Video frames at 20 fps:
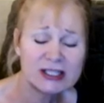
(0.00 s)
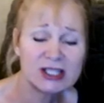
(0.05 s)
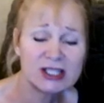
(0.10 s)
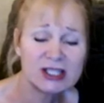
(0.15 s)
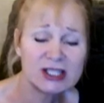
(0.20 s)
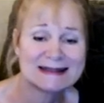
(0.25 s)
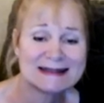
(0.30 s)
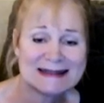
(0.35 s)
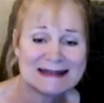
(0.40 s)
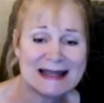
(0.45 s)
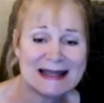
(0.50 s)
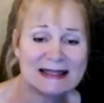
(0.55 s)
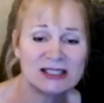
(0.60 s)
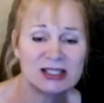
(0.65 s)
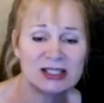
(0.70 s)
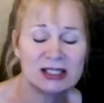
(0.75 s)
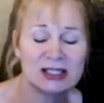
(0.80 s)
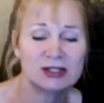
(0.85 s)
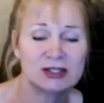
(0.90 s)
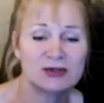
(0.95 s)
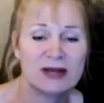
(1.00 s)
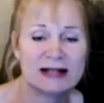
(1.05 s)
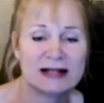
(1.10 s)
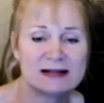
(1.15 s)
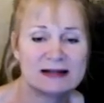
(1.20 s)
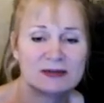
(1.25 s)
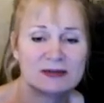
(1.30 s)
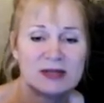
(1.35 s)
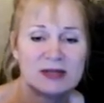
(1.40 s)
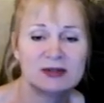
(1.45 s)
just stationing direct,
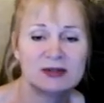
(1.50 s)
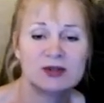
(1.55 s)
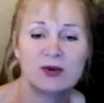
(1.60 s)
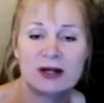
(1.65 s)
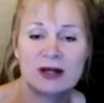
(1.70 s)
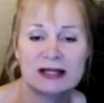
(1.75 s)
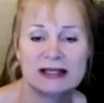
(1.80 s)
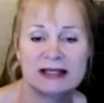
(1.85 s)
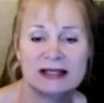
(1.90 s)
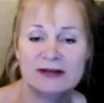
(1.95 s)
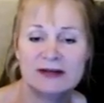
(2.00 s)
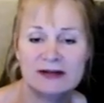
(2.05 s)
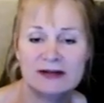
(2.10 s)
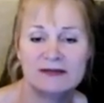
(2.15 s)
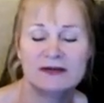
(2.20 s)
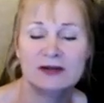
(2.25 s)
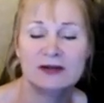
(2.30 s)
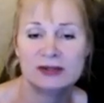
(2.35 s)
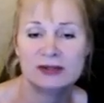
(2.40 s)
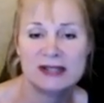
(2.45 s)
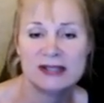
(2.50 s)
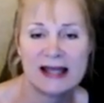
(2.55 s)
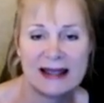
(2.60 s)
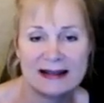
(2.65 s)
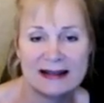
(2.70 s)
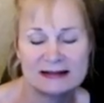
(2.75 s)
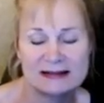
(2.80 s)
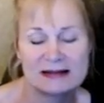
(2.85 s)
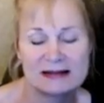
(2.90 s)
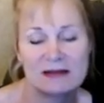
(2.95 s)
sometimes you want to give it a few
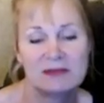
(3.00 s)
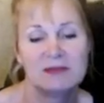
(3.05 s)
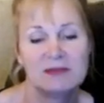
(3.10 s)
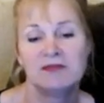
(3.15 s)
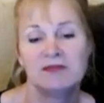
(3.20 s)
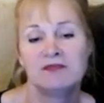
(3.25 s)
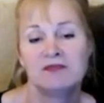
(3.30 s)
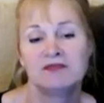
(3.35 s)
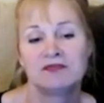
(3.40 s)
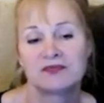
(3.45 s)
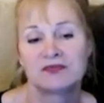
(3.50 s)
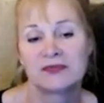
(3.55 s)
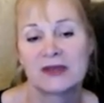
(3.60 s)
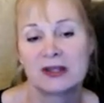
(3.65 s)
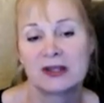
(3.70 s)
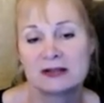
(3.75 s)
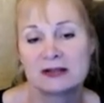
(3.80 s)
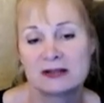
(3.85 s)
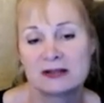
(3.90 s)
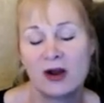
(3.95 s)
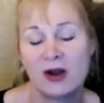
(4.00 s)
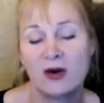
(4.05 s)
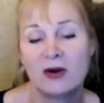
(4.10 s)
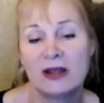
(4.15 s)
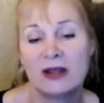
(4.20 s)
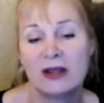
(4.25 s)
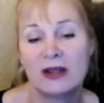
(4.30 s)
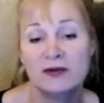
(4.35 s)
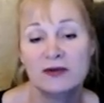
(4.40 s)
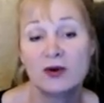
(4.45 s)
days. So
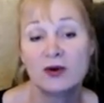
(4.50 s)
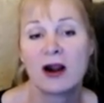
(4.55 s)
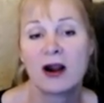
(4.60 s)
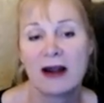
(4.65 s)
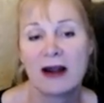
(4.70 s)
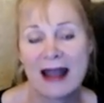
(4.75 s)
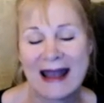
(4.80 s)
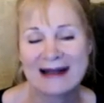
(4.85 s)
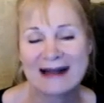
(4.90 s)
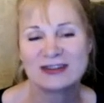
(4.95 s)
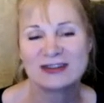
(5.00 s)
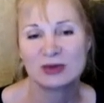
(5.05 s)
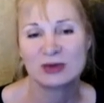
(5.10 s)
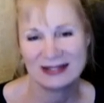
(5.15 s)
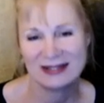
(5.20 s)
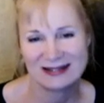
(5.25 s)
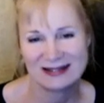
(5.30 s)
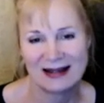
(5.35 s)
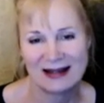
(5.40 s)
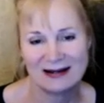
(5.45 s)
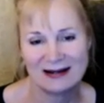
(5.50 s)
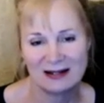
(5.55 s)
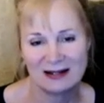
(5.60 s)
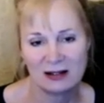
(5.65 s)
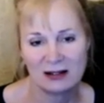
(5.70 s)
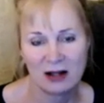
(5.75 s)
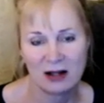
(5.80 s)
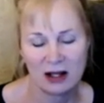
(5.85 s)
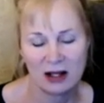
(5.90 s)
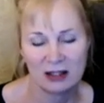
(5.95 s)
if you are actually signing a
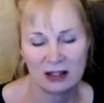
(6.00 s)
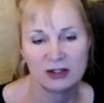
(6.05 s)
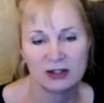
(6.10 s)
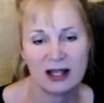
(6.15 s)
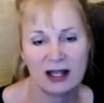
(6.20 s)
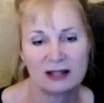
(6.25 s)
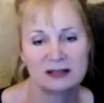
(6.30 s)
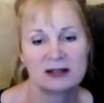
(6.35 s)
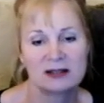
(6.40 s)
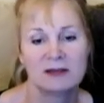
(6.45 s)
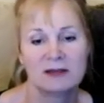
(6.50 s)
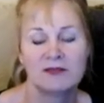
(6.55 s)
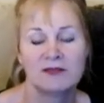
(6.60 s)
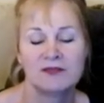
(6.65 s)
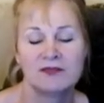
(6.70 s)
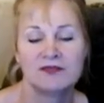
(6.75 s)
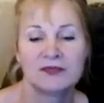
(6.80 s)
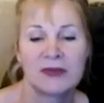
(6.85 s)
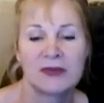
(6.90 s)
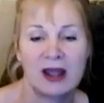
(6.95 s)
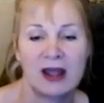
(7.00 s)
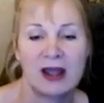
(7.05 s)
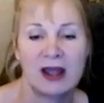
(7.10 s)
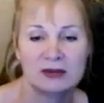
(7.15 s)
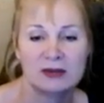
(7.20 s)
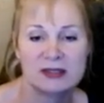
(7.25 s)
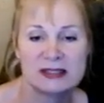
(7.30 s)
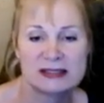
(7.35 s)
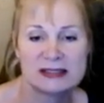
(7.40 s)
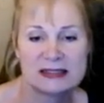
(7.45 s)
contract, I
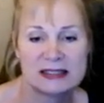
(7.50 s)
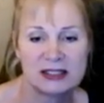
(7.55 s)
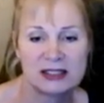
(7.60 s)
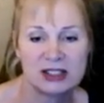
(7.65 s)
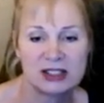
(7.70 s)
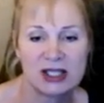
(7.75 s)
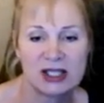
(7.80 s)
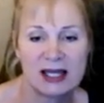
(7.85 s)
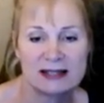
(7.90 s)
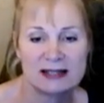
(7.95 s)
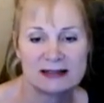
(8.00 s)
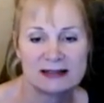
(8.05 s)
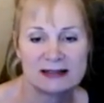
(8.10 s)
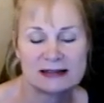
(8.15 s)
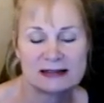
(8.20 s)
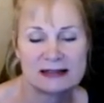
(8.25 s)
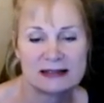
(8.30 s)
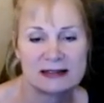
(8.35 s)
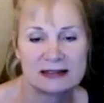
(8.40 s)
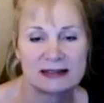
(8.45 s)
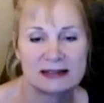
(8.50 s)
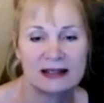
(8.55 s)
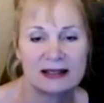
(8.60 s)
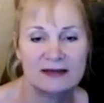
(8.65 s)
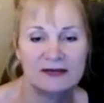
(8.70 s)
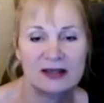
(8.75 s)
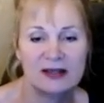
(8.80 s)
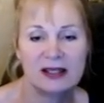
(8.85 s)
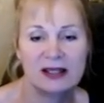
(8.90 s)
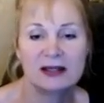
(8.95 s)
would suggest
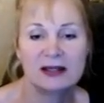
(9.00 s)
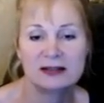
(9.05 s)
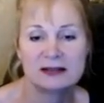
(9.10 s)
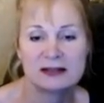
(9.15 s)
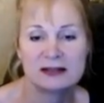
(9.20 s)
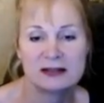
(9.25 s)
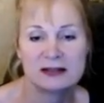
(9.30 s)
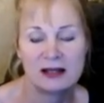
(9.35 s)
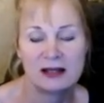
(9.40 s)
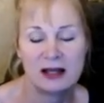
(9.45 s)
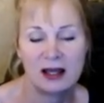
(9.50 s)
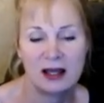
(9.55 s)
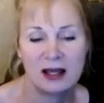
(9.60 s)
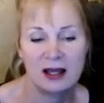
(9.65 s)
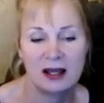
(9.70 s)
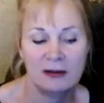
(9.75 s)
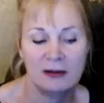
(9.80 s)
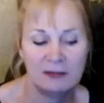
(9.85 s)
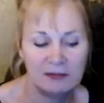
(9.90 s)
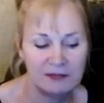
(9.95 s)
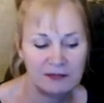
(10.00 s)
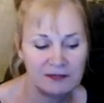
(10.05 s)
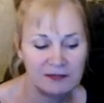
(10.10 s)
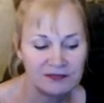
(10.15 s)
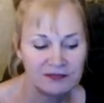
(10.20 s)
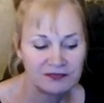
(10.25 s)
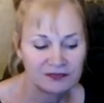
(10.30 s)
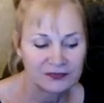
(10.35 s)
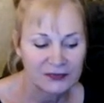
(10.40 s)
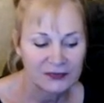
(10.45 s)
giving it
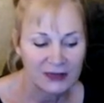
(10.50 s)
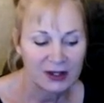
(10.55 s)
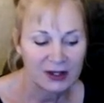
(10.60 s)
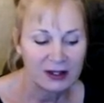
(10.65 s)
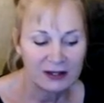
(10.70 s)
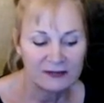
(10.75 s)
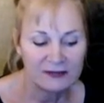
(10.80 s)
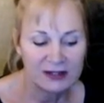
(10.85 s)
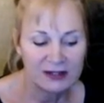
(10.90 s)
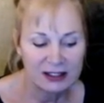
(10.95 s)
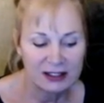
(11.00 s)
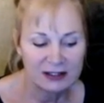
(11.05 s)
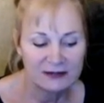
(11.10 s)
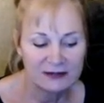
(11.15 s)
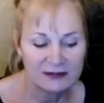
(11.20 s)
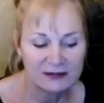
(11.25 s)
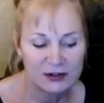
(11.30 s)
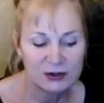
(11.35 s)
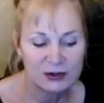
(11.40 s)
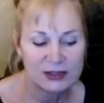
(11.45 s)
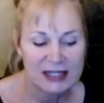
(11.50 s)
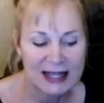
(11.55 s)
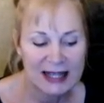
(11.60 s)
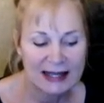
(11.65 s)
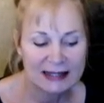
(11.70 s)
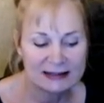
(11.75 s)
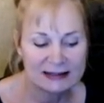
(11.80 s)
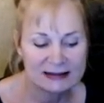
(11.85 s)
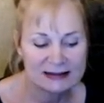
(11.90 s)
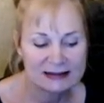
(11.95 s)
a few
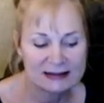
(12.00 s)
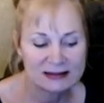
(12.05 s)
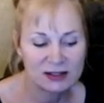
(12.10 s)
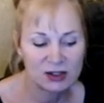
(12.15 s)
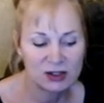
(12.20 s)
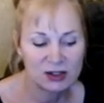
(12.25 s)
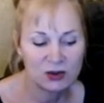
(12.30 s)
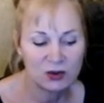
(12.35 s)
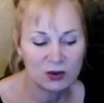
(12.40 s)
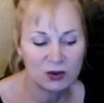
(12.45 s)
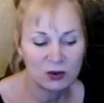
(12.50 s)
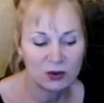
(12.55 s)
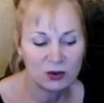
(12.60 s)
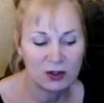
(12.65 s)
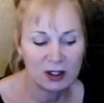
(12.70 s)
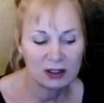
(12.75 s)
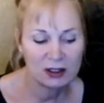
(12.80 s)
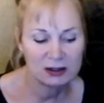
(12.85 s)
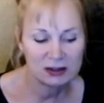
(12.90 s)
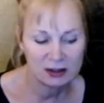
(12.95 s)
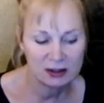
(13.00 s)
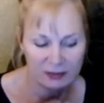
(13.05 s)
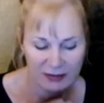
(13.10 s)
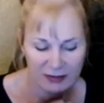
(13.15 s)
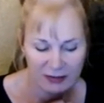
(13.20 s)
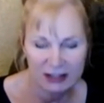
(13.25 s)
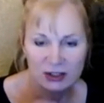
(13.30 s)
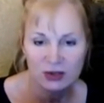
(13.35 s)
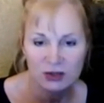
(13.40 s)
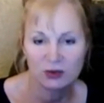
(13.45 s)
days to
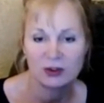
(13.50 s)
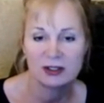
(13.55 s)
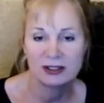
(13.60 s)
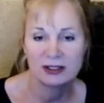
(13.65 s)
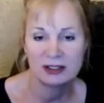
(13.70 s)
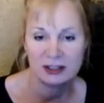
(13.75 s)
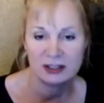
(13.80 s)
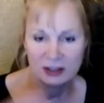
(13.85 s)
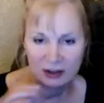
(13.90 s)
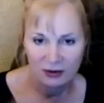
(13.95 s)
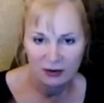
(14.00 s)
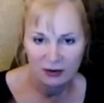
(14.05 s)
make sure that,